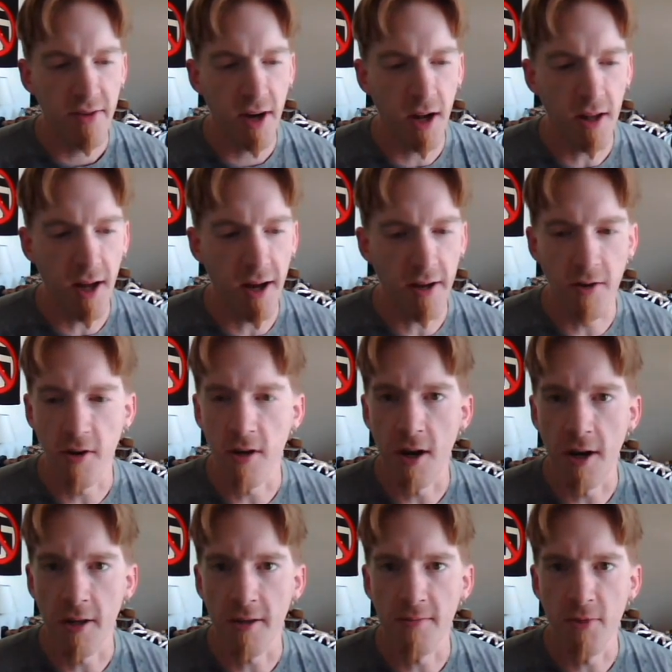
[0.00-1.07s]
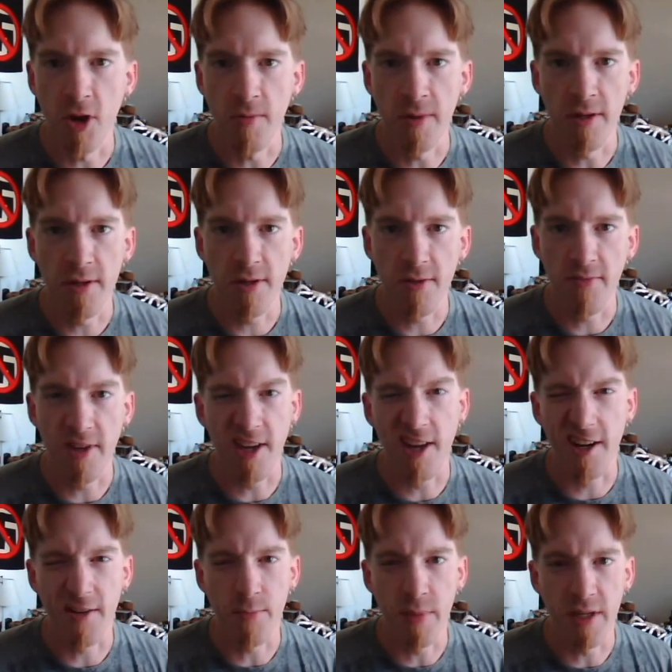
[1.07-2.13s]
got a lot going on at the moment, so I've been
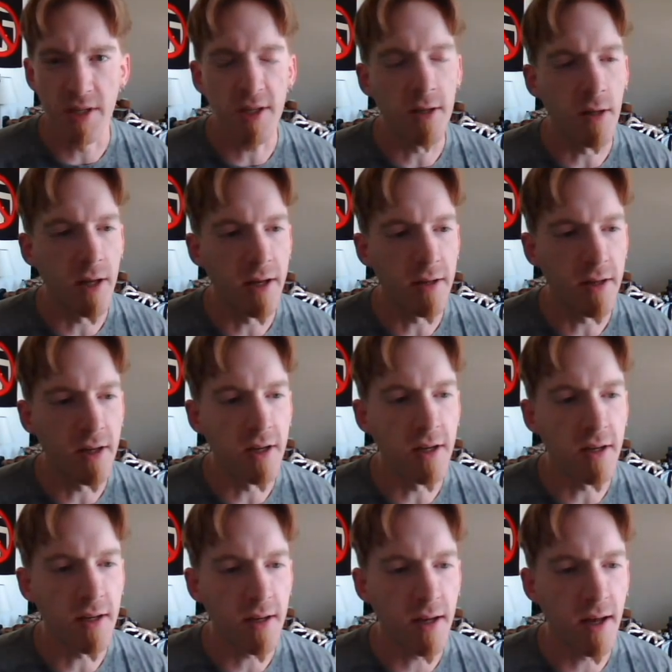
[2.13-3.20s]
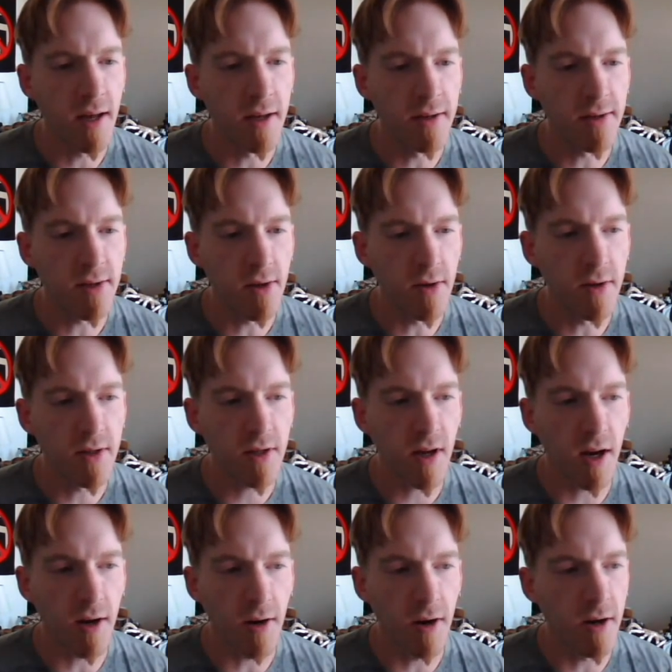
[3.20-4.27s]
kind of busy lately, and so it's
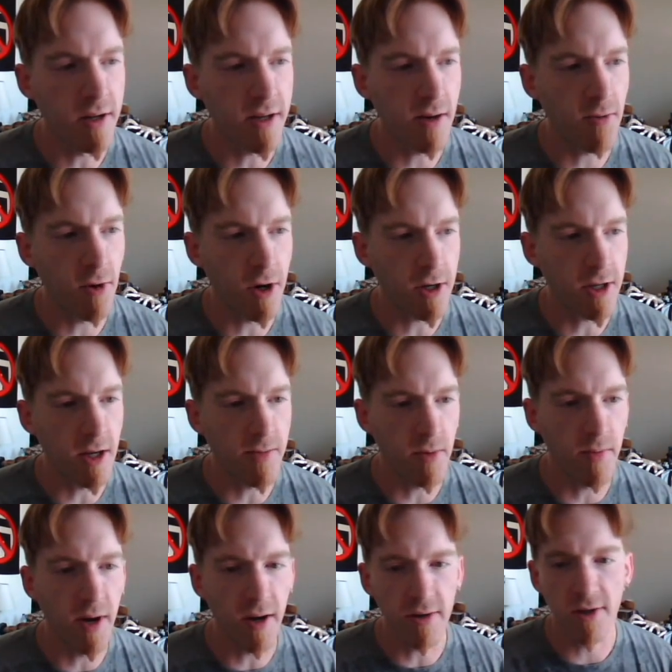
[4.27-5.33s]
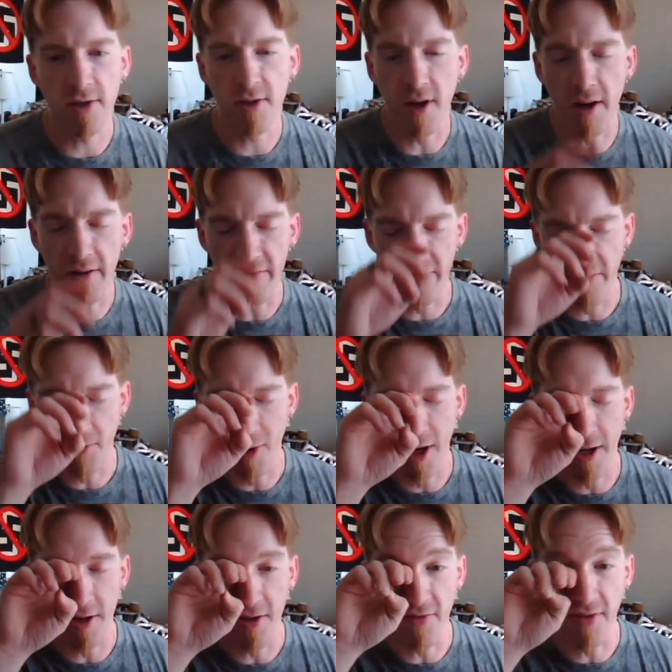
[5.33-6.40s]
kind of hard to get worked up about stuff
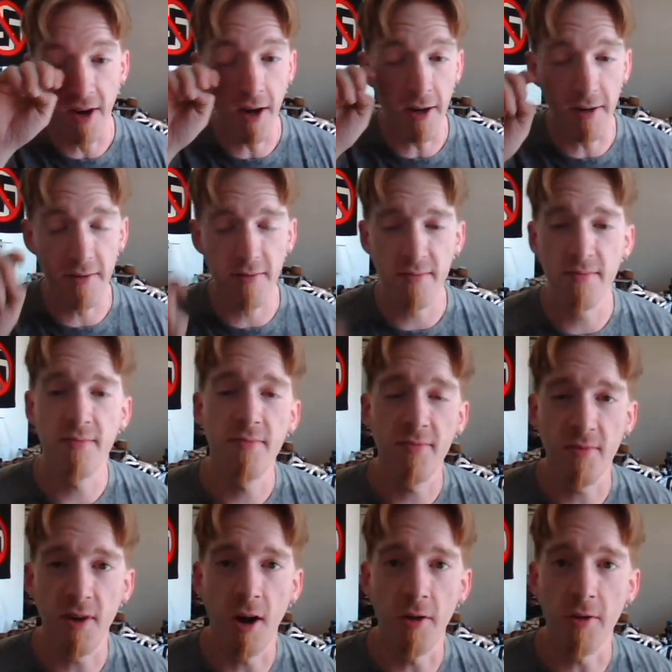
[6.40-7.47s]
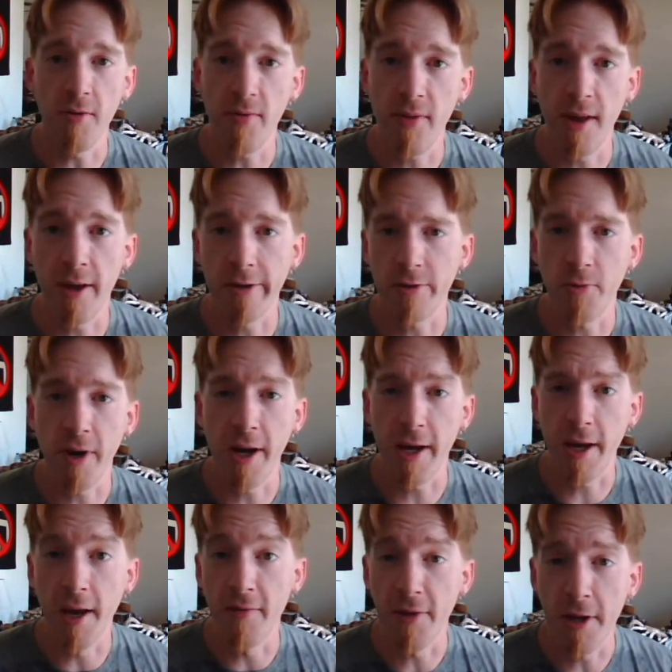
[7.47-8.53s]
when you've got other things weighing
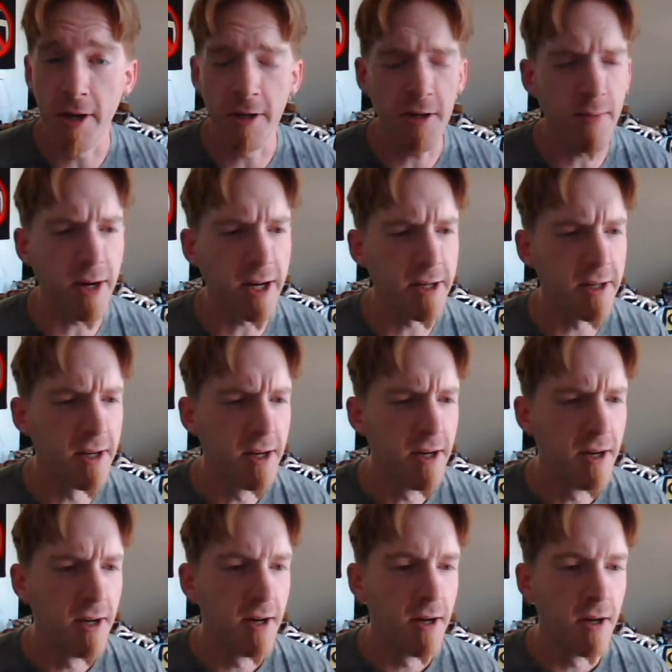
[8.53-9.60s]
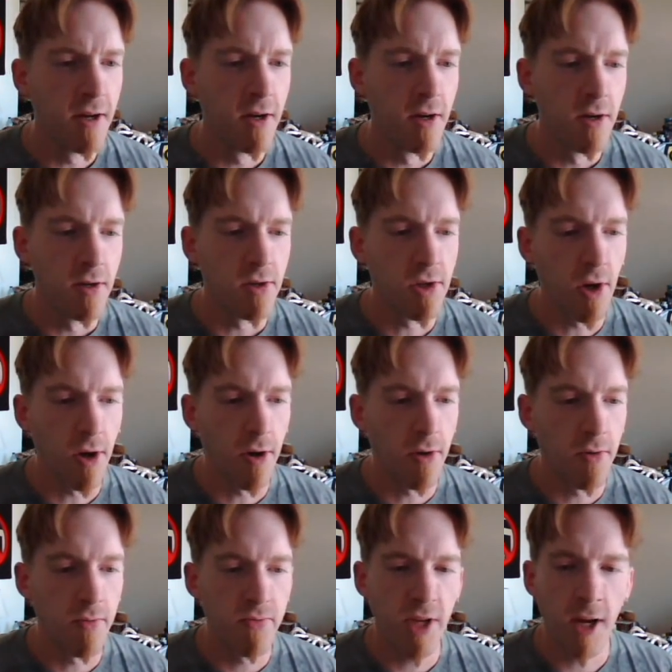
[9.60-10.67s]
heavy on your mind.
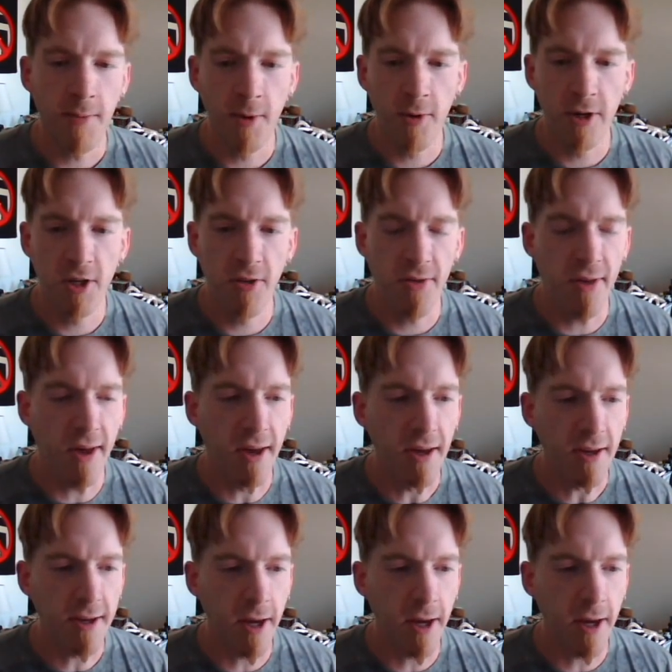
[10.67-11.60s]
So, tell me what you think.